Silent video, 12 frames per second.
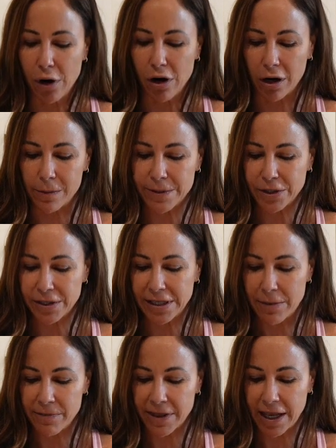carbs or
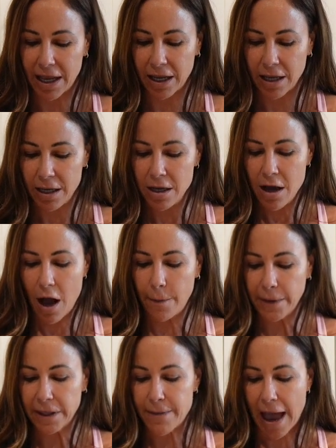something. I'll
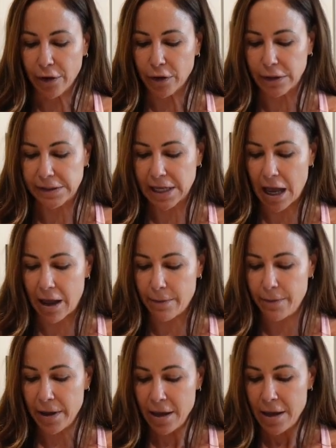put the macros
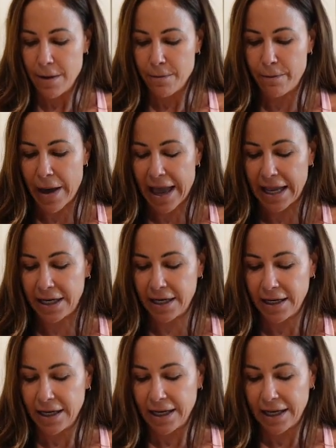up, but
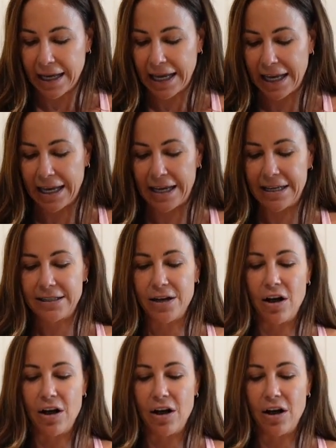it is